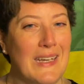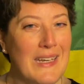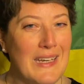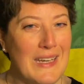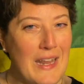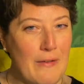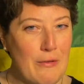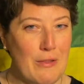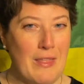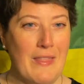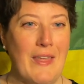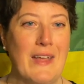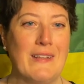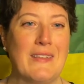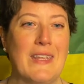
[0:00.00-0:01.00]

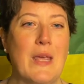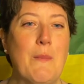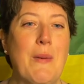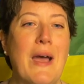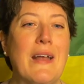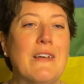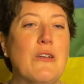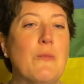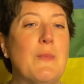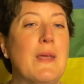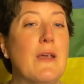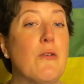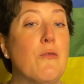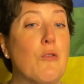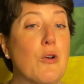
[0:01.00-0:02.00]
nevertheless, the impact of
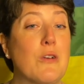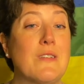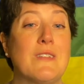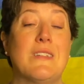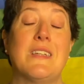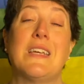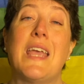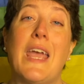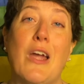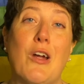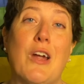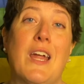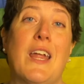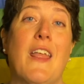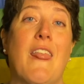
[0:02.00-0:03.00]
being forced to
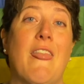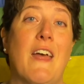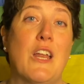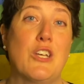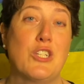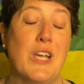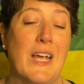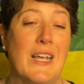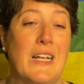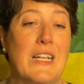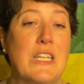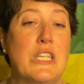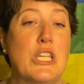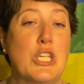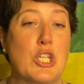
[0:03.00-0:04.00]
carry that
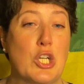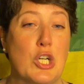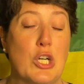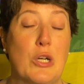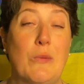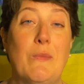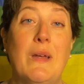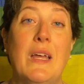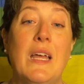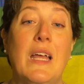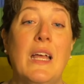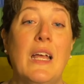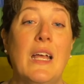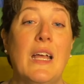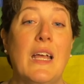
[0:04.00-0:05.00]
child to term
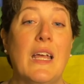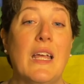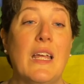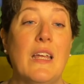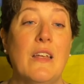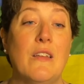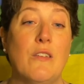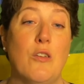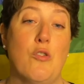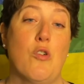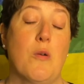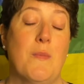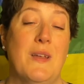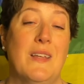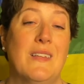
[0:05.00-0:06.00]
is
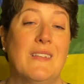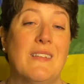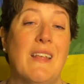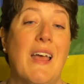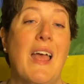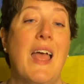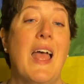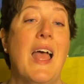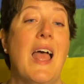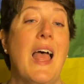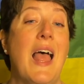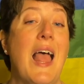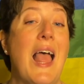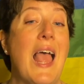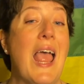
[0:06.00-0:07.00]
enormous.
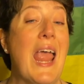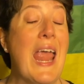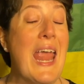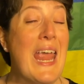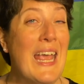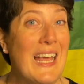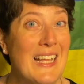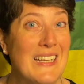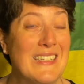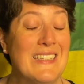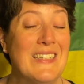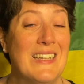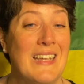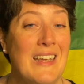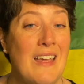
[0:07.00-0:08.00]
And
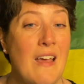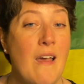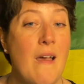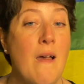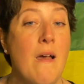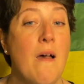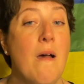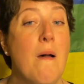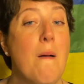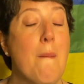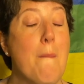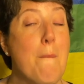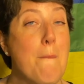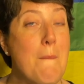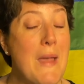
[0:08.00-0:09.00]

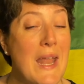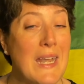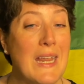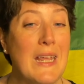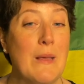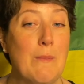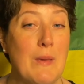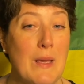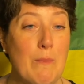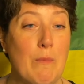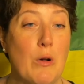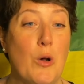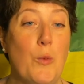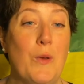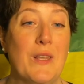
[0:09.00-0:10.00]
many
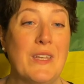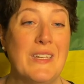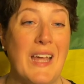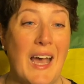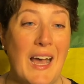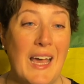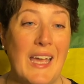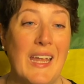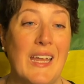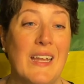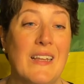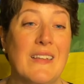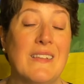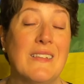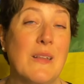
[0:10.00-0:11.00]
people will die
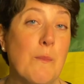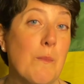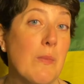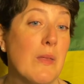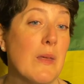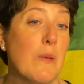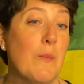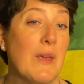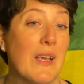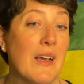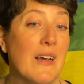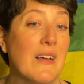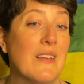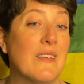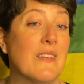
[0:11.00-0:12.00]
simply
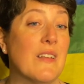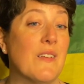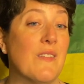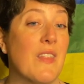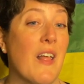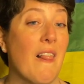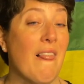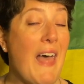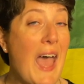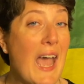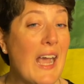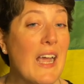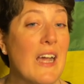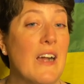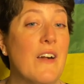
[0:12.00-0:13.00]
because of the
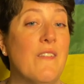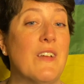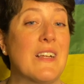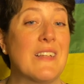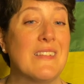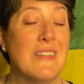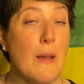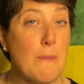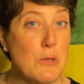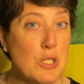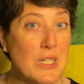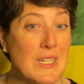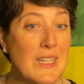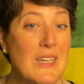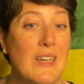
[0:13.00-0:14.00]
lack of exception